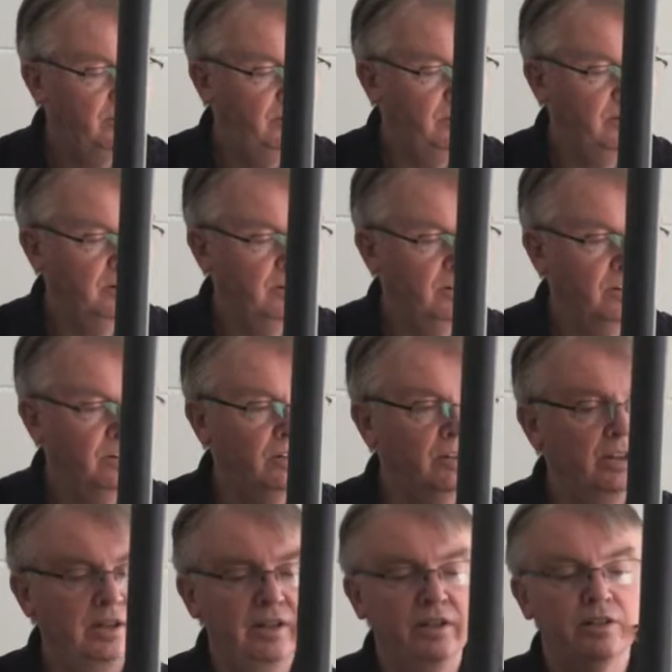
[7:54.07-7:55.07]
there
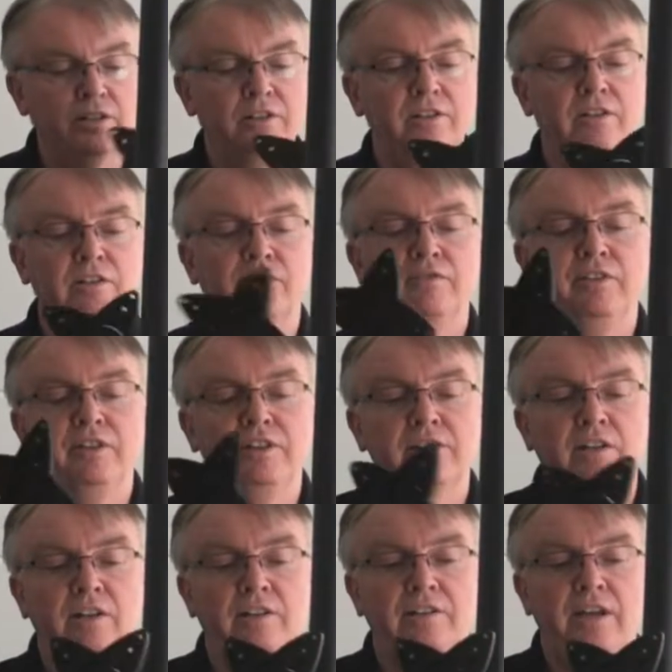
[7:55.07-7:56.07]
is this
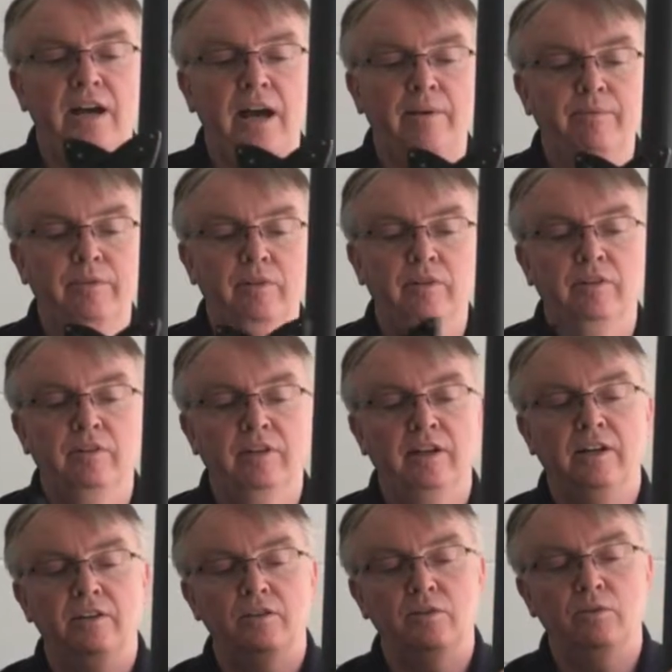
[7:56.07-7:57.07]
VESA adapter
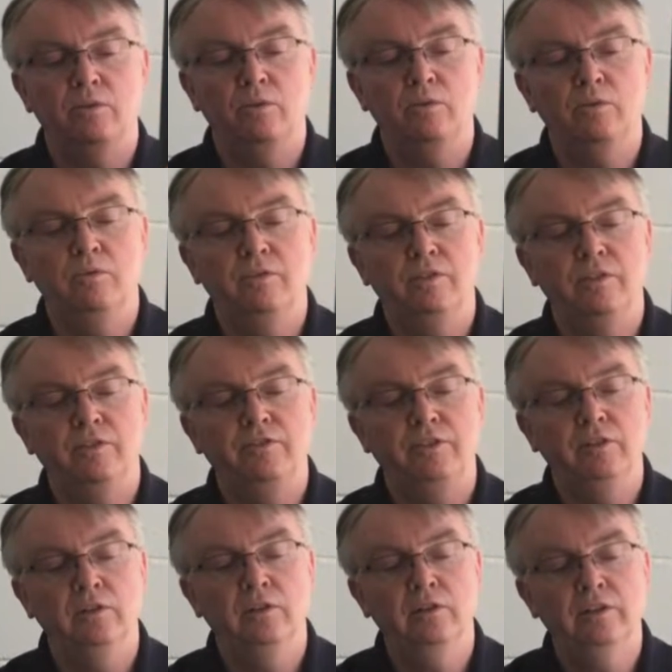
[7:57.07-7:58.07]
that, so if
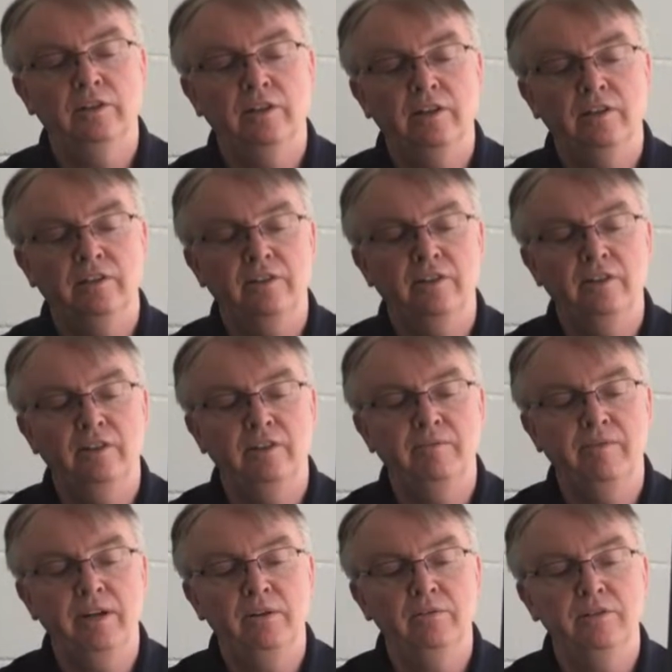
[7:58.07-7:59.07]
you look at the
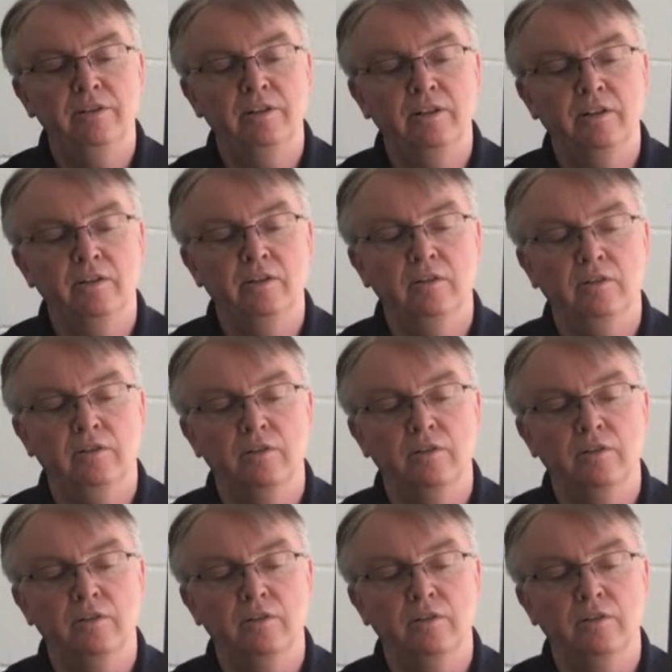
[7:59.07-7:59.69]
mount here,